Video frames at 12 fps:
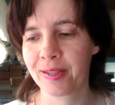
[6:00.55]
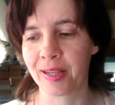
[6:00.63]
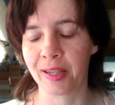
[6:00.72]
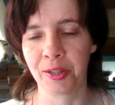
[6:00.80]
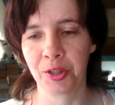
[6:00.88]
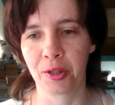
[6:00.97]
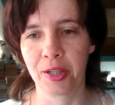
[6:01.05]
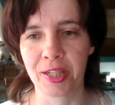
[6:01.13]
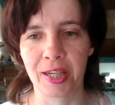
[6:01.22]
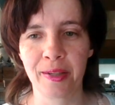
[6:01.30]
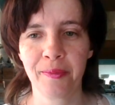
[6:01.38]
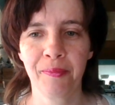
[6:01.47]
set in
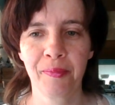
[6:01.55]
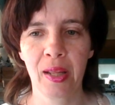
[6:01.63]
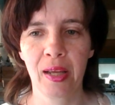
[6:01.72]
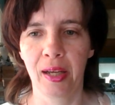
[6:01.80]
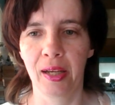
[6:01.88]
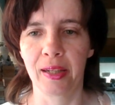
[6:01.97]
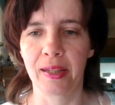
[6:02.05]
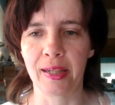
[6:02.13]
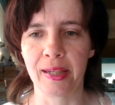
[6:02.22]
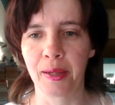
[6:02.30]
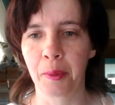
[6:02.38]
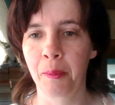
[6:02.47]
Georgia,
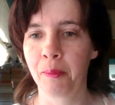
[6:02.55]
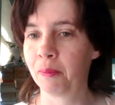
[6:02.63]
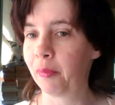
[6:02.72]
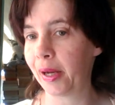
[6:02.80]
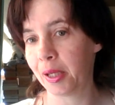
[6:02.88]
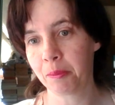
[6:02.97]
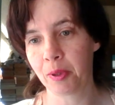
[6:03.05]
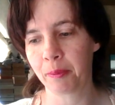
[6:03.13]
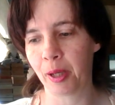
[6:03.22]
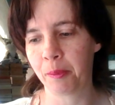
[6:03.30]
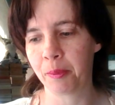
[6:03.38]
it might be my